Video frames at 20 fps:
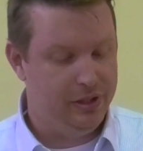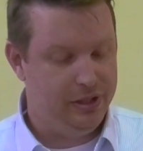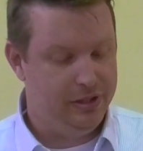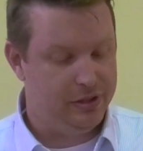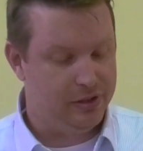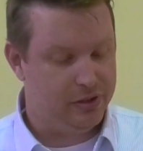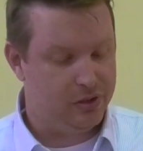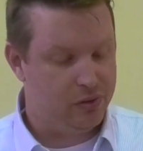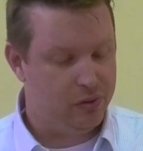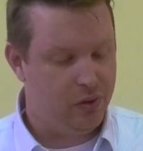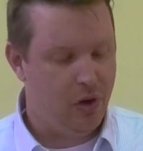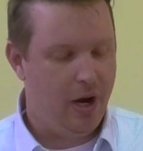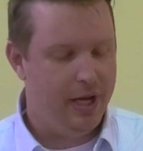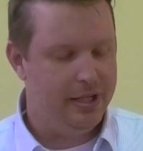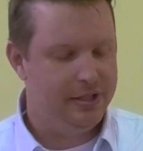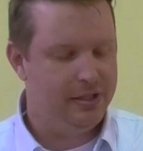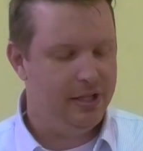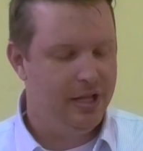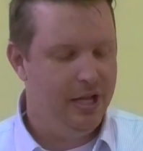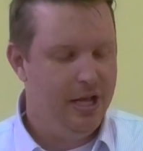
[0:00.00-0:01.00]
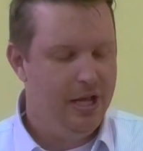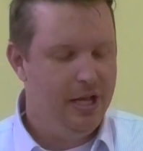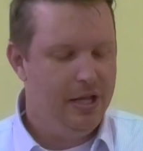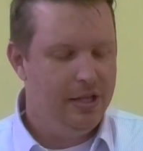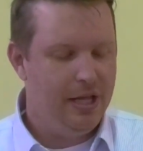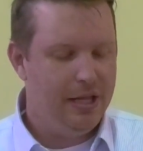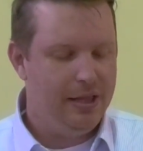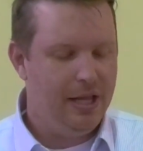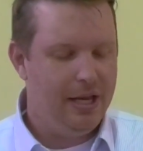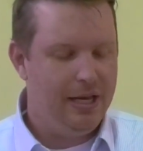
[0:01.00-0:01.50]
Jesus Christ,
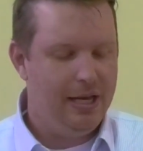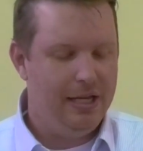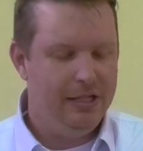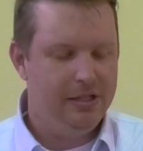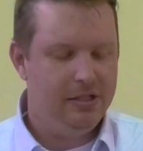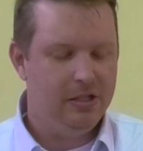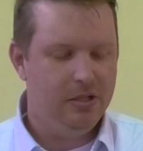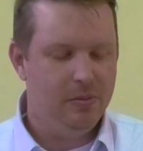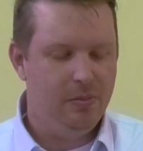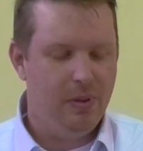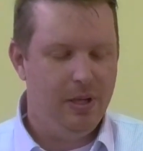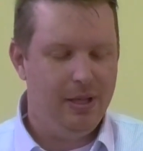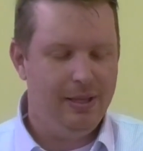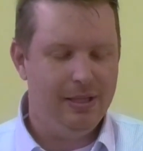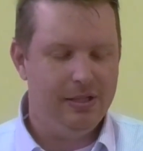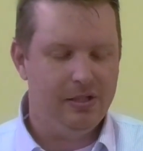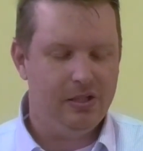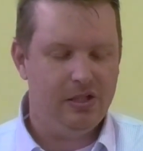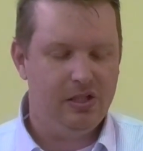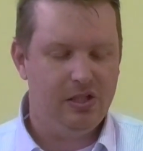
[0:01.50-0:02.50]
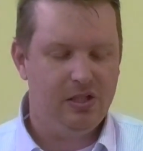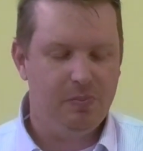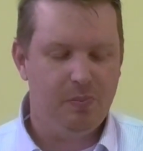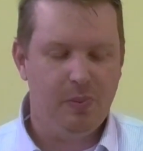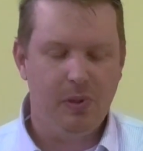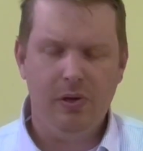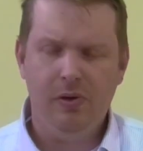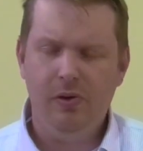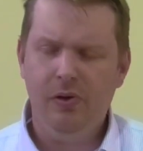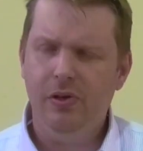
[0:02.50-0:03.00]
then there needs to be this
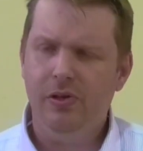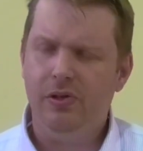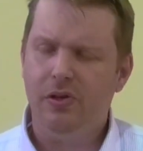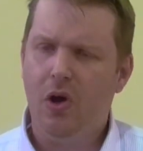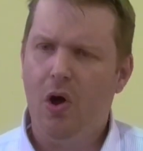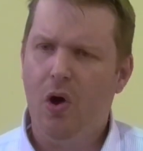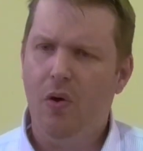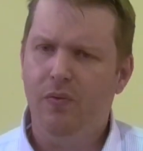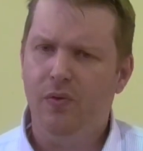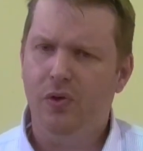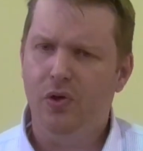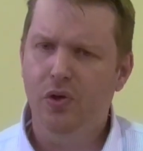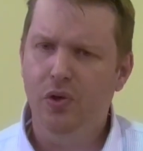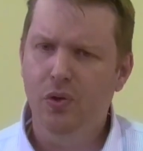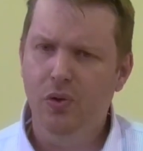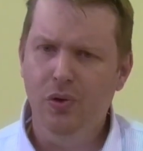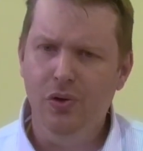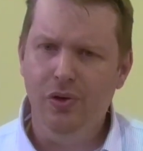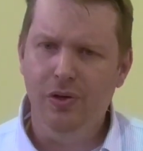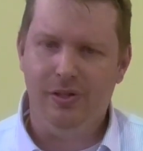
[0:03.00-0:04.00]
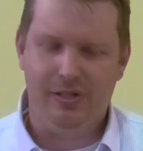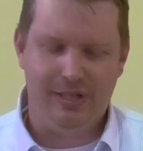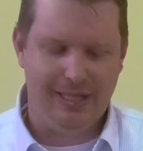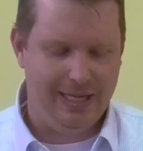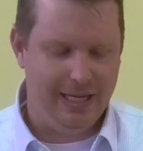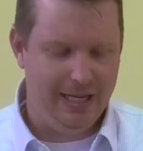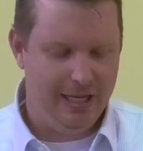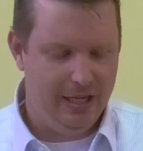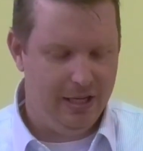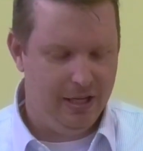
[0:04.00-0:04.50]
spirit of
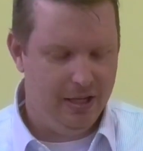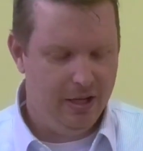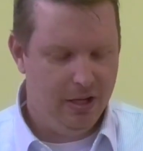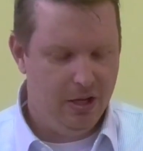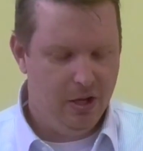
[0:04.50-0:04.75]
unity